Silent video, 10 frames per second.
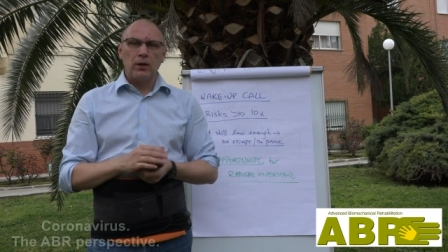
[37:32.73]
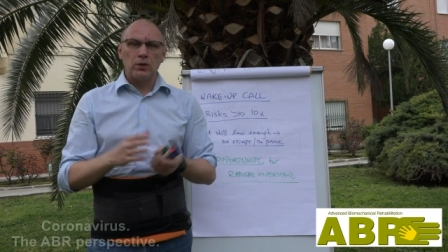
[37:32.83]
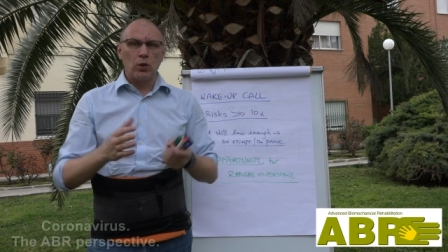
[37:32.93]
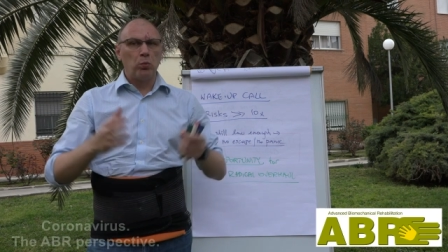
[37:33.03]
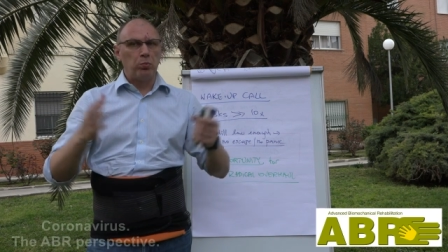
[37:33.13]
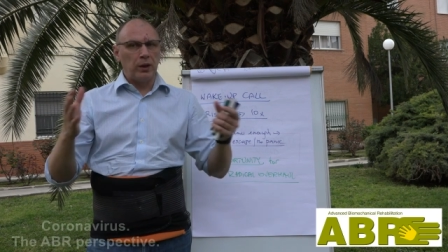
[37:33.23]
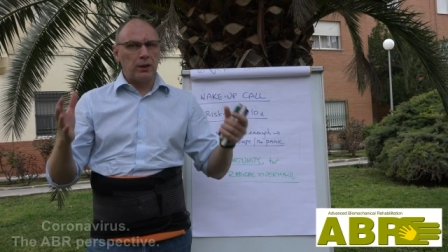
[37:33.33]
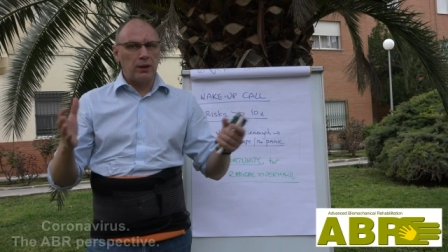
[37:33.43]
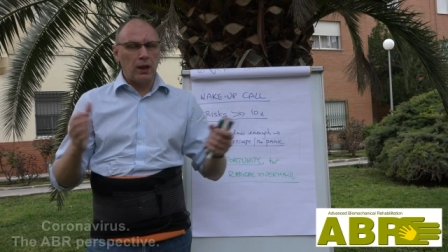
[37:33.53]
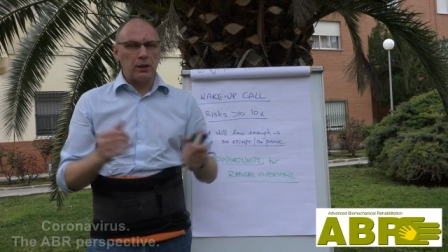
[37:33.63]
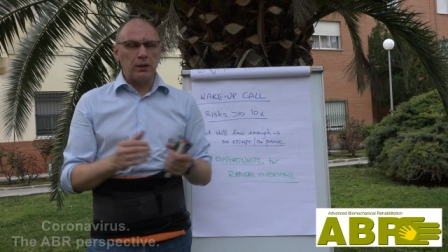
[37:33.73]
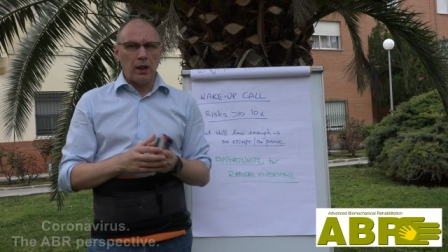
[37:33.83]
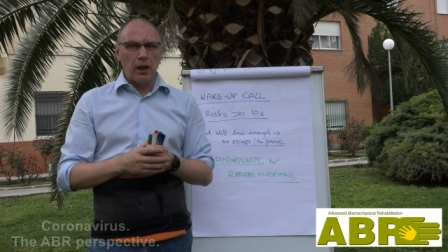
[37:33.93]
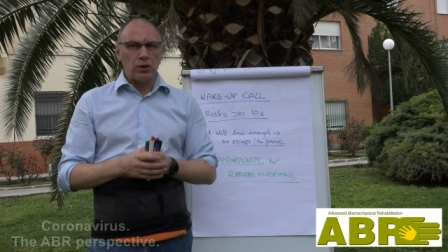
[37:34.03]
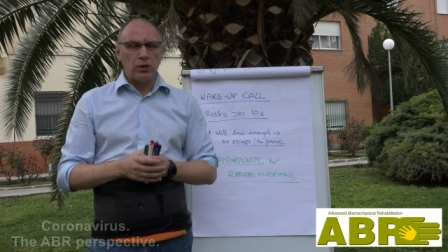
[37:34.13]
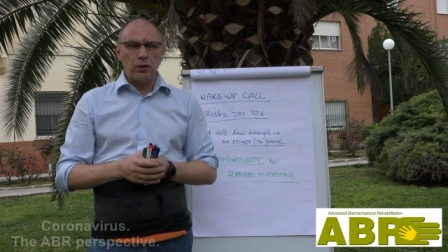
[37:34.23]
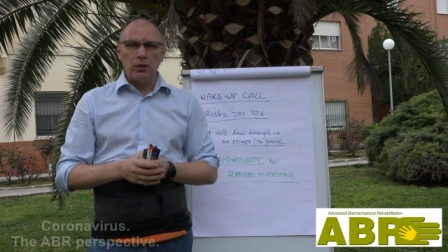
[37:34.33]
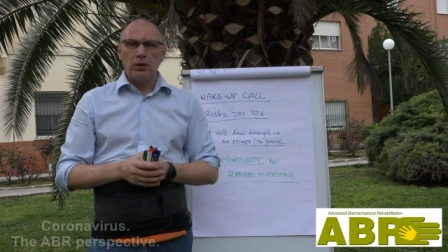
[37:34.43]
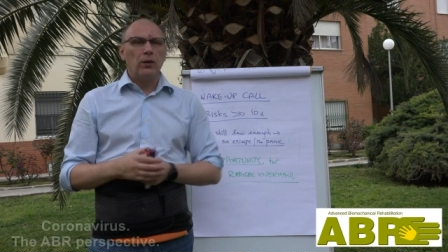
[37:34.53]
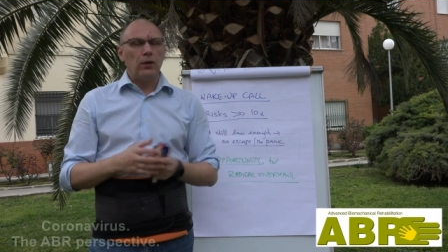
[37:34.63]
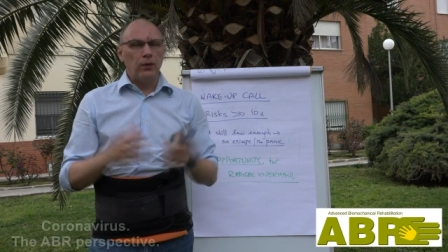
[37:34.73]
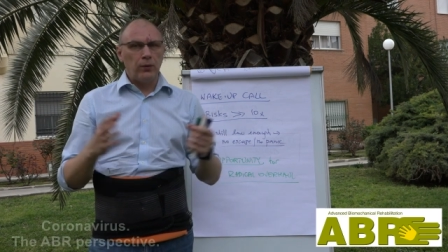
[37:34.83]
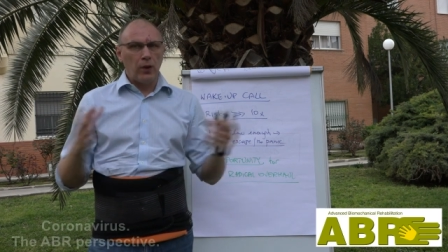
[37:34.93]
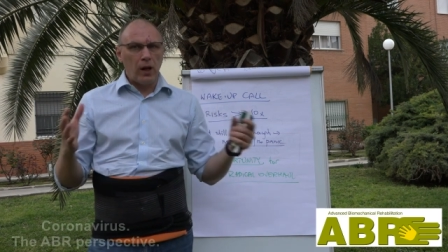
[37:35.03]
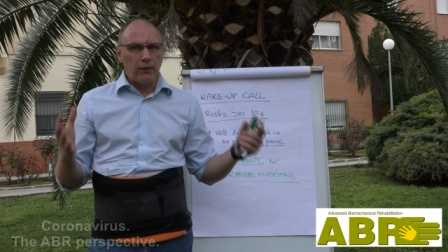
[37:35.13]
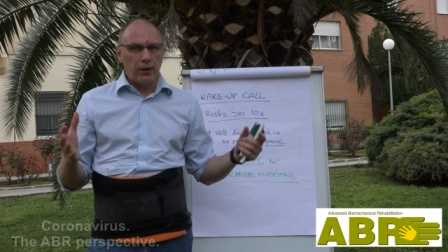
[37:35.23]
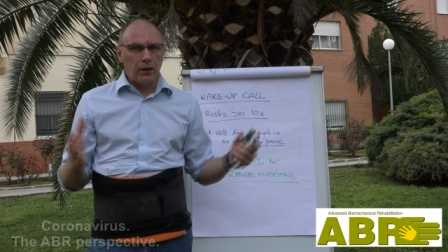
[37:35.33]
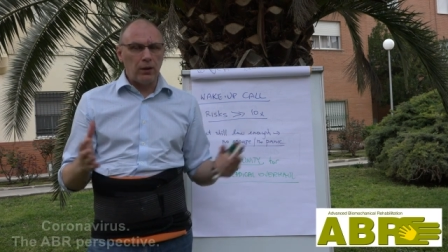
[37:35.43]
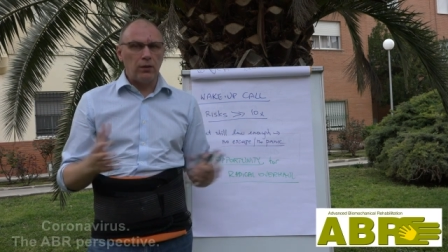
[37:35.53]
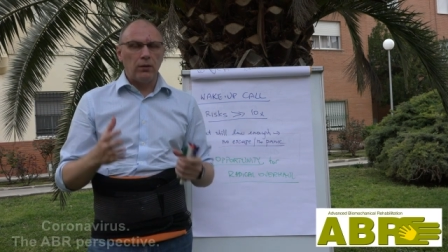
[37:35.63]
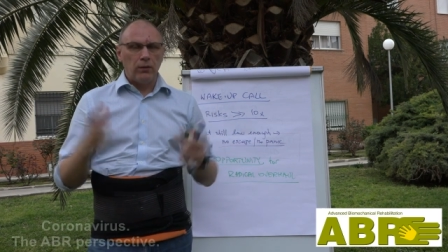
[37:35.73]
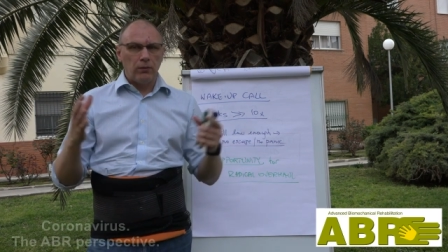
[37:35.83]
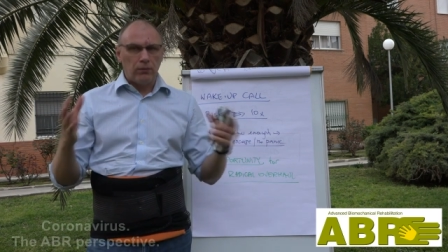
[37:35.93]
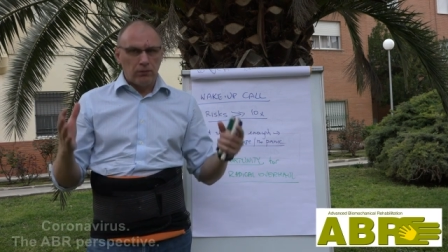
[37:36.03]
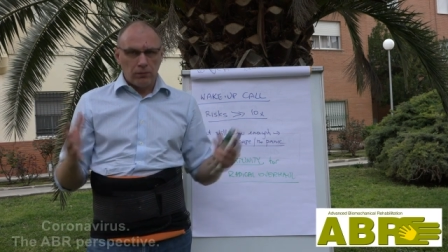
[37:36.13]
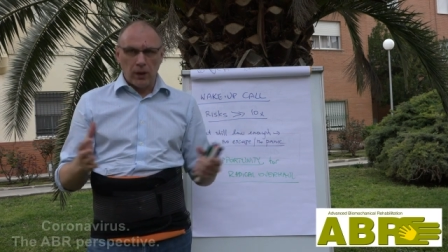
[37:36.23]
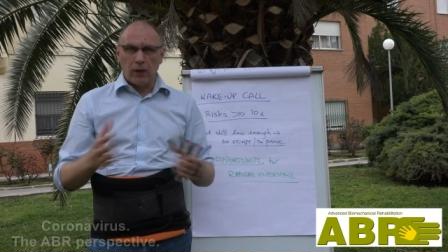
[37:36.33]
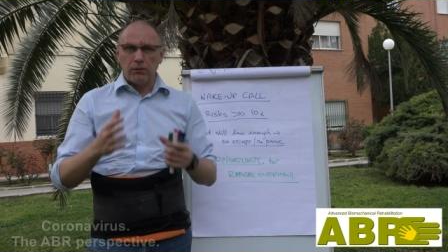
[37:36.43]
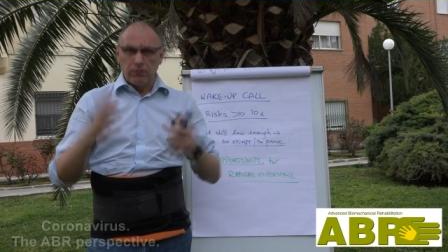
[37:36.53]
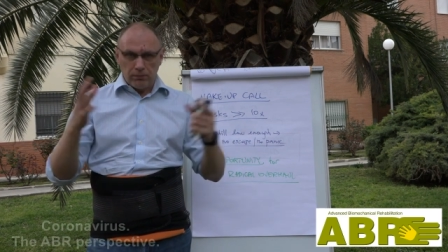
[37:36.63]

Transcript: so please get in touch if you have any, like